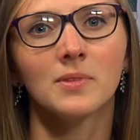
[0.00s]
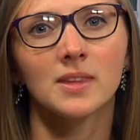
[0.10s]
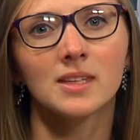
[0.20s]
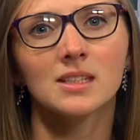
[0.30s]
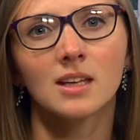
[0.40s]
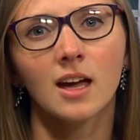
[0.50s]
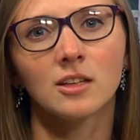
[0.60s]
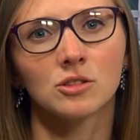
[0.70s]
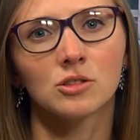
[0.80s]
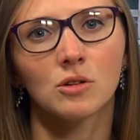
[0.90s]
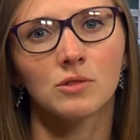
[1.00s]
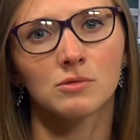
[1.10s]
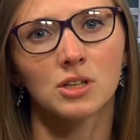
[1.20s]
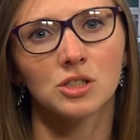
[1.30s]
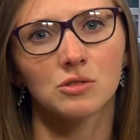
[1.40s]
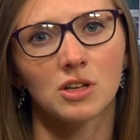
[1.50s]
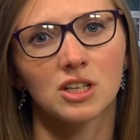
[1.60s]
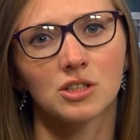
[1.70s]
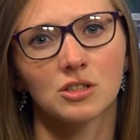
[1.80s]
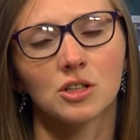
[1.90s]
This guidance covers
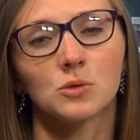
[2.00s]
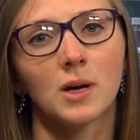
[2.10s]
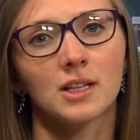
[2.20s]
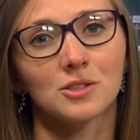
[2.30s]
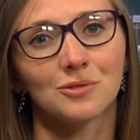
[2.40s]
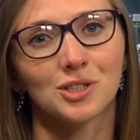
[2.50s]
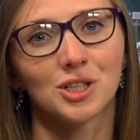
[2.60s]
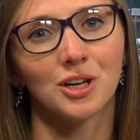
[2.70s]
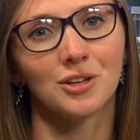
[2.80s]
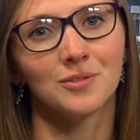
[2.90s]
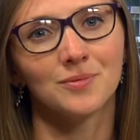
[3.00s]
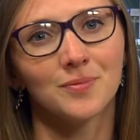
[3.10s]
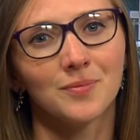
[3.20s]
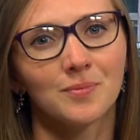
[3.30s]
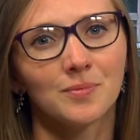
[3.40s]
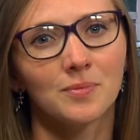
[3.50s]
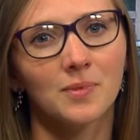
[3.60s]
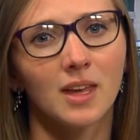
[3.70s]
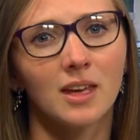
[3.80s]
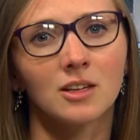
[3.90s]
registration as well as the return.
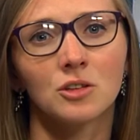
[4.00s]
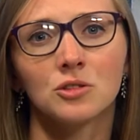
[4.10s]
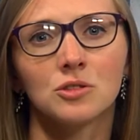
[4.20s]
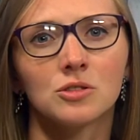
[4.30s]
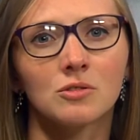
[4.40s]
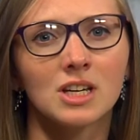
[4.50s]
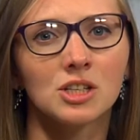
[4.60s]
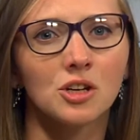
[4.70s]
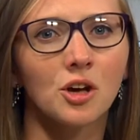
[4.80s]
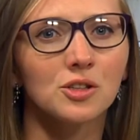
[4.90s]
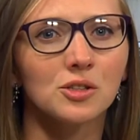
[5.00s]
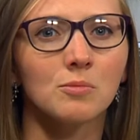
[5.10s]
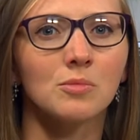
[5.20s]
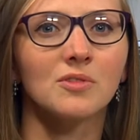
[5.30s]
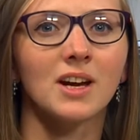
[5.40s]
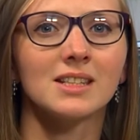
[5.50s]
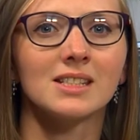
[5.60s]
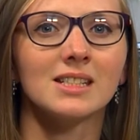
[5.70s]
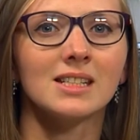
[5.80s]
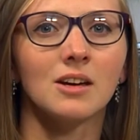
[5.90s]
It includes screenshots and provides
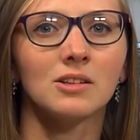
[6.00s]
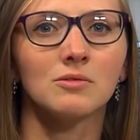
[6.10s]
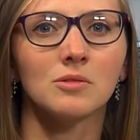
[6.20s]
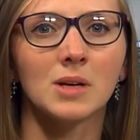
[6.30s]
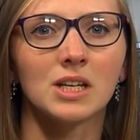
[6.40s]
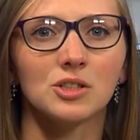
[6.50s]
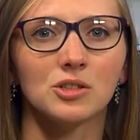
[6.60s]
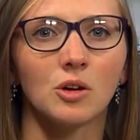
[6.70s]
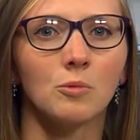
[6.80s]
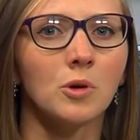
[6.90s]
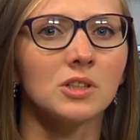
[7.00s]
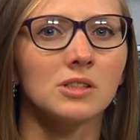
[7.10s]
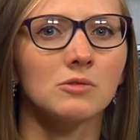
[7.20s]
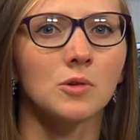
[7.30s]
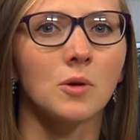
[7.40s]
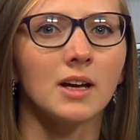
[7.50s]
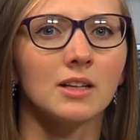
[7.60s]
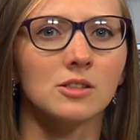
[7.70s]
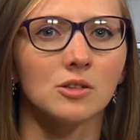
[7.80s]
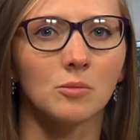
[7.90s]
detailed information on what is
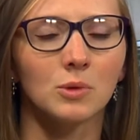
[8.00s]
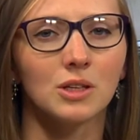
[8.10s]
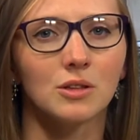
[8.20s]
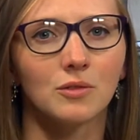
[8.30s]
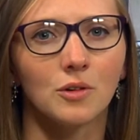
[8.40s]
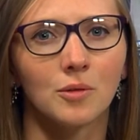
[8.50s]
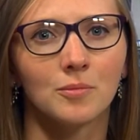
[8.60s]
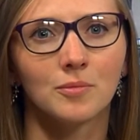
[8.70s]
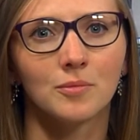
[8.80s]
required to complete the form.